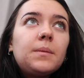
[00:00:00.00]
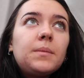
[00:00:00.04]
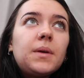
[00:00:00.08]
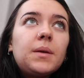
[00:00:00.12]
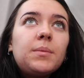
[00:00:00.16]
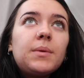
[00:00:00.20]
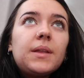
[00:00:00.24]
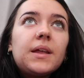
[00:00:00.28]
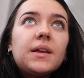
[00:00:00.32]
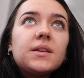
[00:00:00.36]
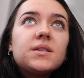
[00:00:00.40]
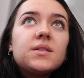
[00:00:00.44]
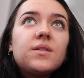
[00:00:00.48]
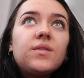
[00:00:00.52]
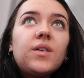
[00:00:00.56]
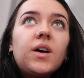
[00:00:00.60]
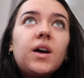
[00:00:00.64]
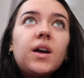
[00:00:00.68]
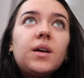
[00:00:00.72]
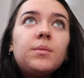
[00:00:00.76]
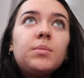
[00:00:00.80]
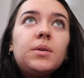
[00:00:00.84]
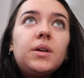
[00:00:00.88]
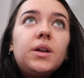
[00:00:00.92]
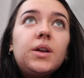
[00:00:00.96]
Maybe that's the
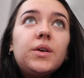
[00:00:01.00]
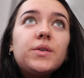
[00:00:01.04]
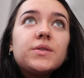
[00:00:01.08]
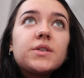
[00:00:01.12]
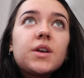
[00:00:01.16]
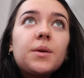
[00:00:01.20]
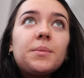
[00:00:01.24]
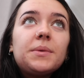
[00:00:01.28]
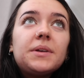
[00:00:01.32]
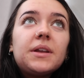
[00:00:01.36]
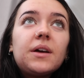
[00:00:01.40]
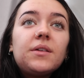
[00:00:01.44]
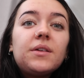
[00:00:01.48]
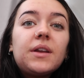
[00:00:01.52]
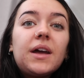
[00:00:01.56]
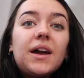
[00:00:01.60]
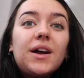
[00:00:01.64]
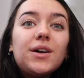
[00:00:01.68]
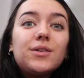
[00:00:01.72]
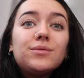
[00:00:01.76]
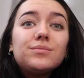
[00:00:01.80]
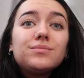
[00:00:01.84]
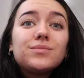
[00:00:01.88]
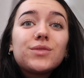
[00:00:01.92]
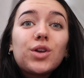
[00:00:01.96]
vibe. Lou's coming down
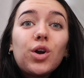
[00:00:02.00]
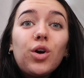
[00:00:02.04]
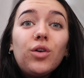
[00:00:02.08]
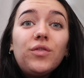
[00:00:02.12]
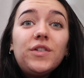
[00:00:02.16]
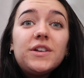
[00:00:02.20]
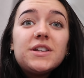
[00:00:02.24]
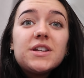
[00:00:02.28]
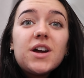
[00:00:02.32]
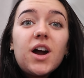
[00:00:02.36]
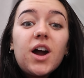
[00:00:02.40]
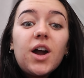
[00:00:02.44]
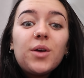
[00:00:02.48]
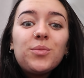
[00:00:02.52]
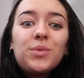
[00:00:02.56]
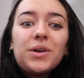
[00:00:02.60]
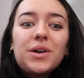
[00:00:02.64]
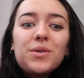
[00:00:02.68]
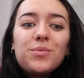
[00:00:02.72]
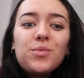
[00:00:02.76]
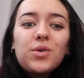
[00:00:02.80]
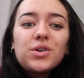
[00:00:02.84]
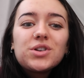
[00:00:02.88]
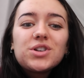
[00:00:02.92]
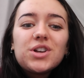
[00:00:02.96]
now. Coffee time. We
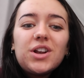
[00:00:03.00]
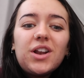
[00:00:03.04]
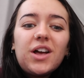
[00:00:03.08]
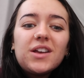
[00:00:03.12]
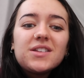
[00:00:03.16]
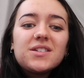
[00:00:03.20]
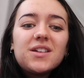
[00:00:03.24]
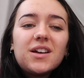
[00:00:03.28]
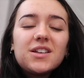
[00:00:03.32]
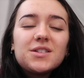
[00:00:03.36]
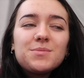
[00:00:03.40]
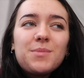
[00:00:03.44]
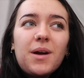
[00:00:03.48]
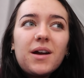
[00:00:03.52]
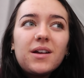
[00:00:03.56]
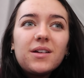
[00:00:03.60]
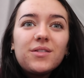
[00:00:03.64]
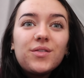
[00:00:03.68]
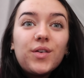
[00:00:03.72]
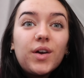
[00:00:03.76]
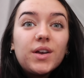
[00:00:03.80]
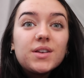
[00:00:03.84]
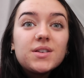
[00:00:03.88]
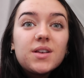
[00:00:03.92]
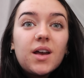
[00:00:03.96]
can watch last night's Married at
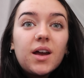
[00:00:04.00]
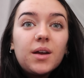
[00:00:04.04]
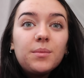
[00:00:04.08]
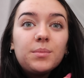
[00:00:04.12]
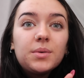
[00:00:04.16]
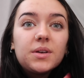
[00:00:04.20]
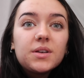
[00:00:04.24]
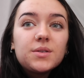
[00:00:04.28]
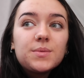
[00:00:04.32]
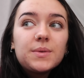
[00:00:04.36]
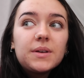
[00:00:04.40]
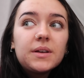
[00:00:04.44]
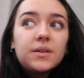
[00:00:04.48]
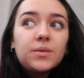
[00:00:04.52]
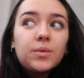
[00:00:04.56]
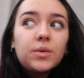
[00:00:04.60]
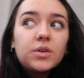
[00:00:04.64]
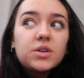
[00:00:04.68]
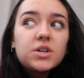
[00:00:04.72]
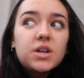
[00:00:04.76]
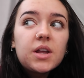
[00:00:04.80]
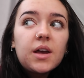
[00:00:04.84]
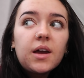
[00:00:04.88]
First Sight because we didn't watch